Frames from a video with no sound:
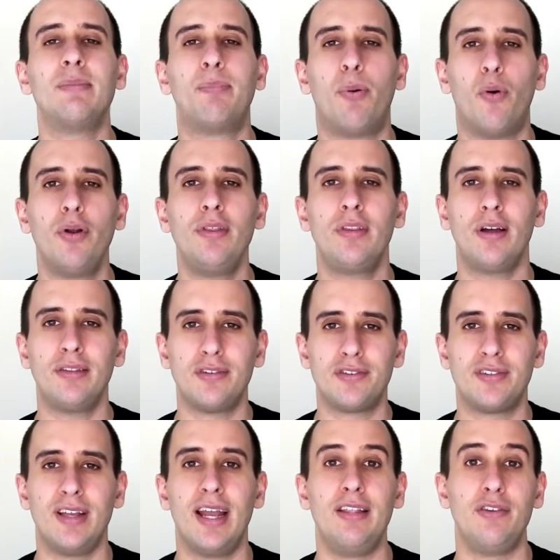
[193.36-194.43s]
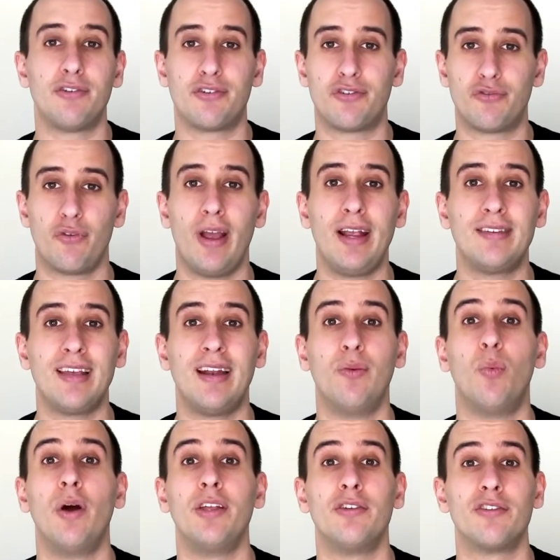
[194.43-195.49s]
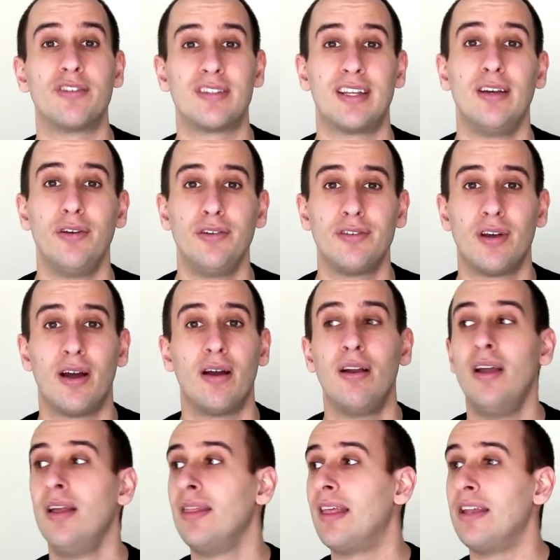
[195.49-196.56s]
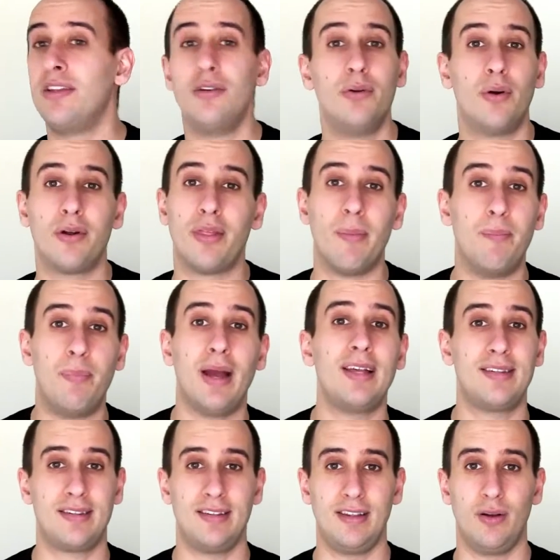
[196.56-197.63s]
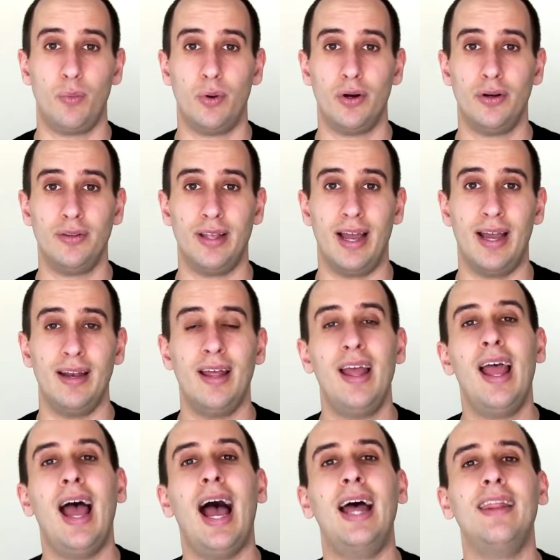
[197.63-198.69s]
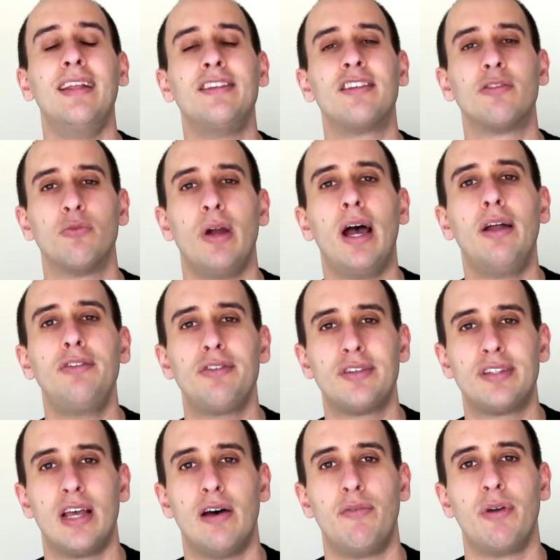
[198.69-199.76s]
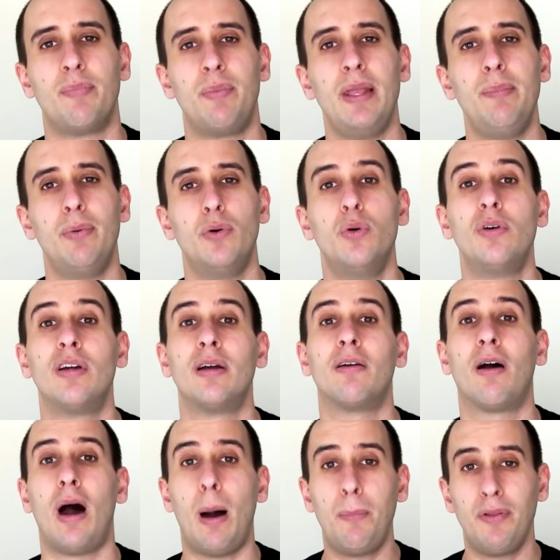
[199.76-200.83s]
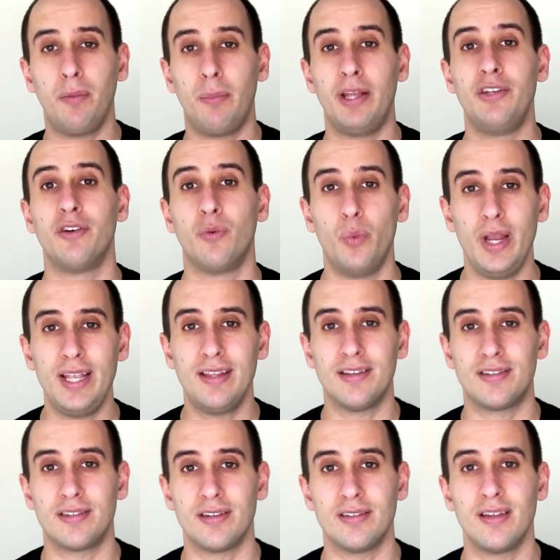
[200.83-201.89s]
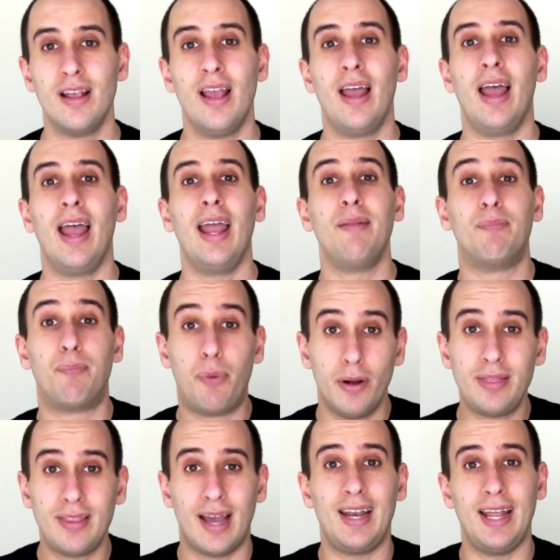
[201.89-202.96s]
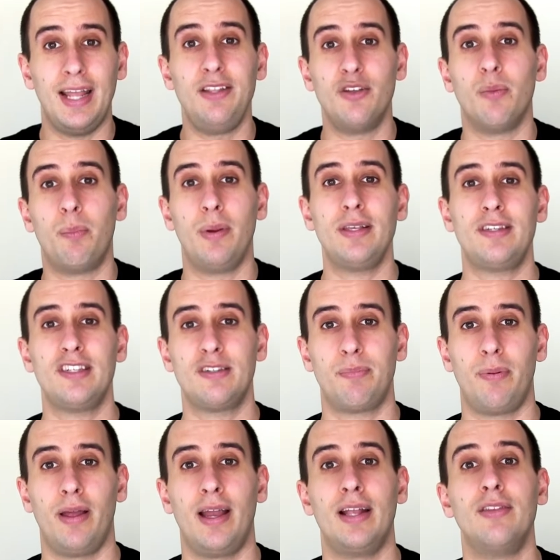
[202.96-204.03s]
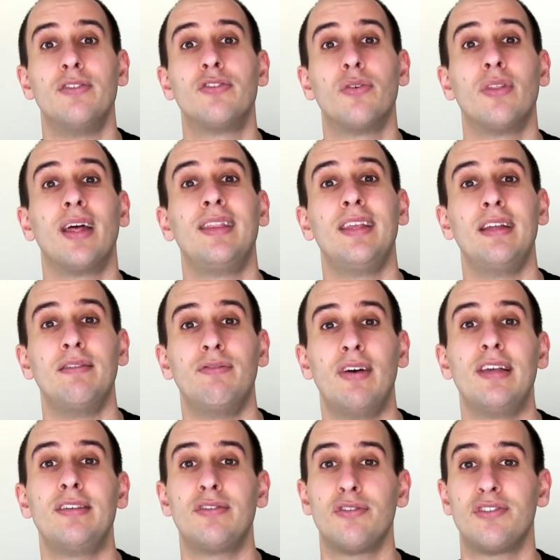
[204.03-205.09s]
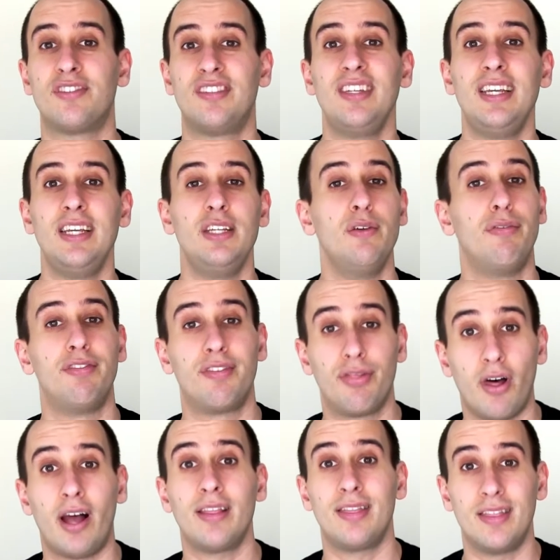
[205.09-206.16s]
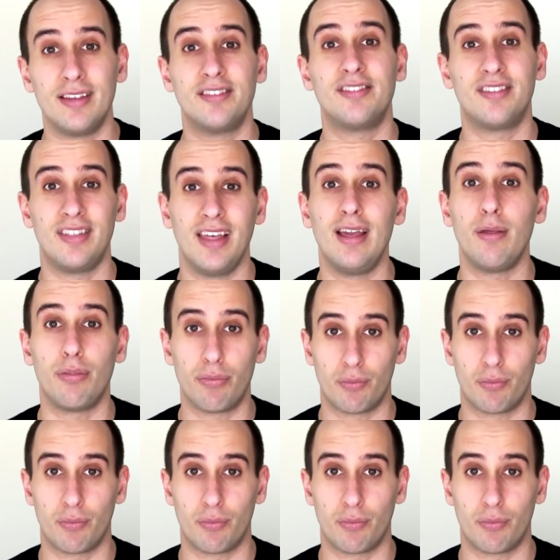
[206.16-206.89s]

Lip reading: It's important to understand your strengths and what your skills are that you are the best in the world at, and then surround yourself with people who can complement your weaknesses and put that in your business plan so that the investors see you've thought this thing